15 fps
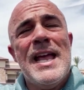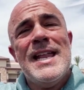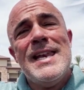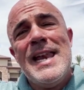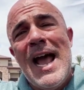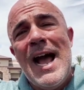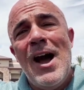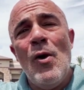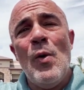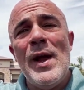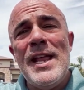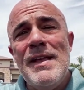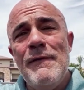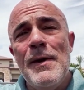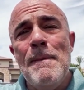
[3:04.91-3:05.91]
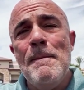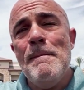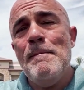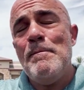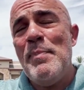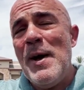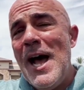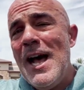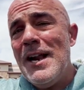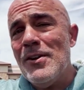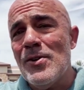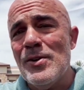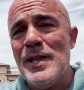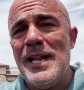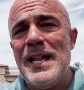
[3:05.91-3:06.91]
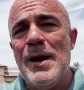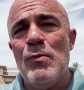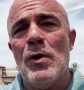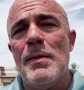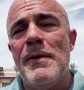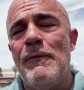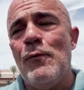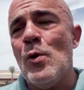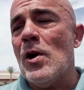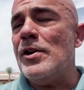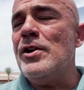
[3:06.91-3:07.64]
now even better than they were before.